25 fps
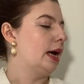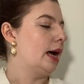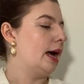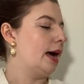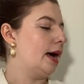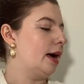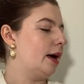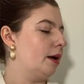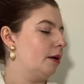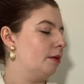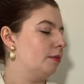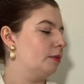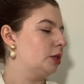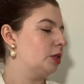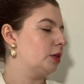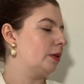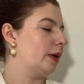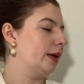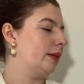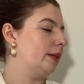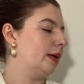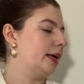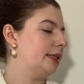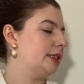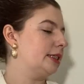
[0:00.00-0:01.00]
So
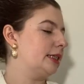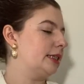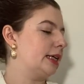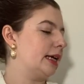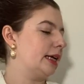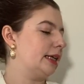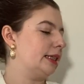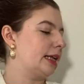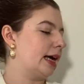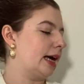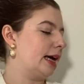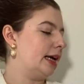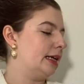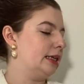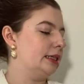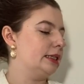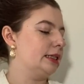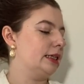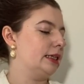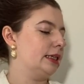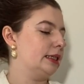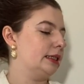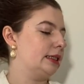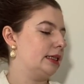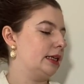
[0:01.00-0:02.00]
I like to take that
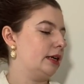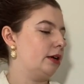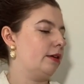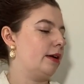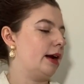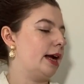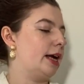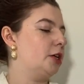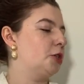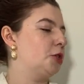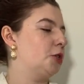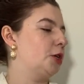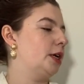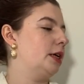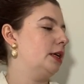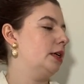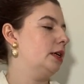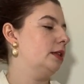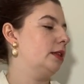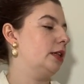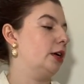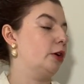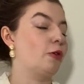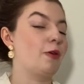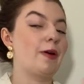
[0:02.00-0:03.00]
into
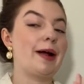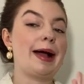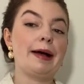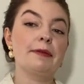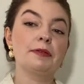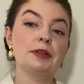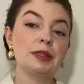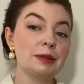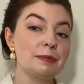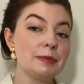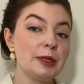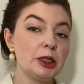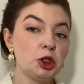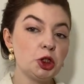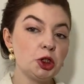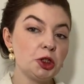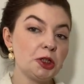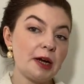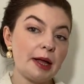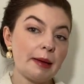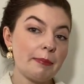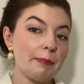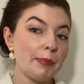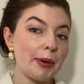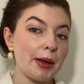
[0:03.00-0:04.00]
consideration, the
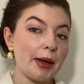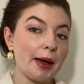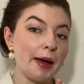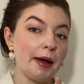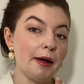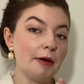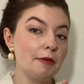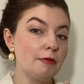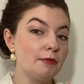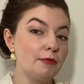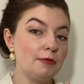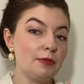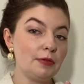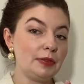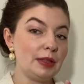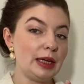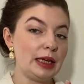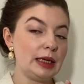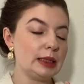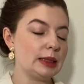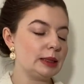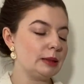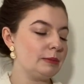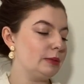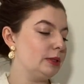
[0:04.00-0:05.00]
craftsmanship of
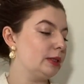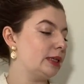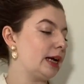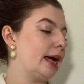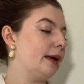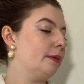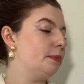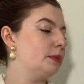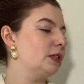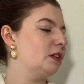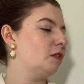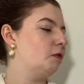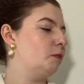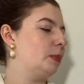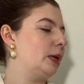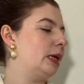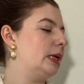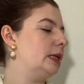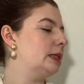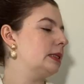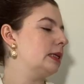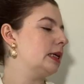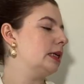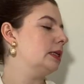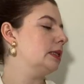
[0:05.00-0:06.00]
these types of
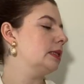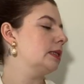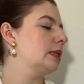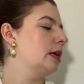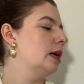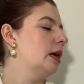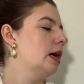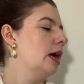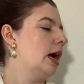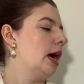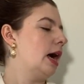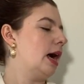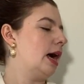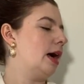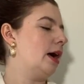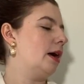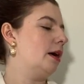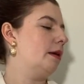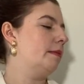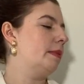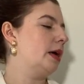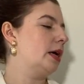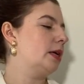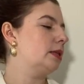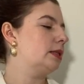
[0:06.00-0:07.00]
pieces.
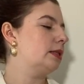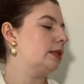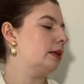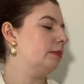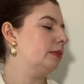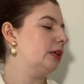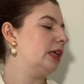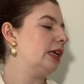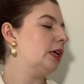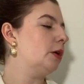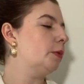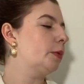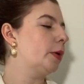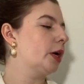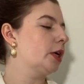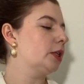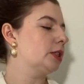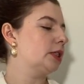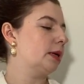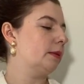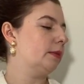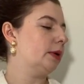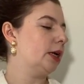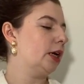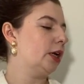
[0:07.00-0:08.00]
Some
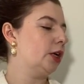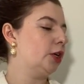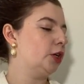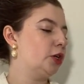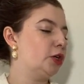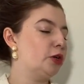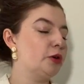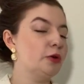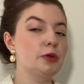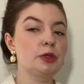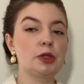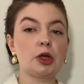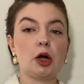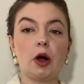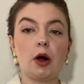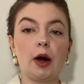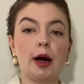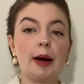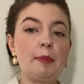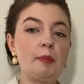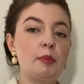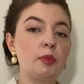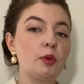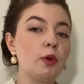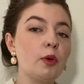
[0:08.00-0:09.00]
keywords I'm gonna use
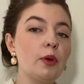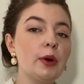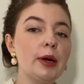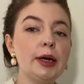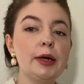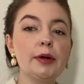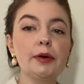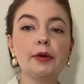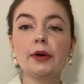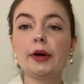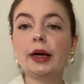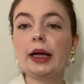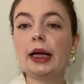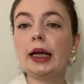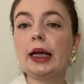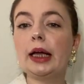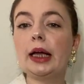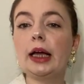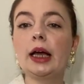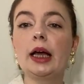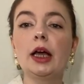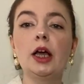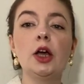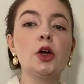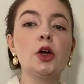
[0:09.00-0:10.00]
are embroidery,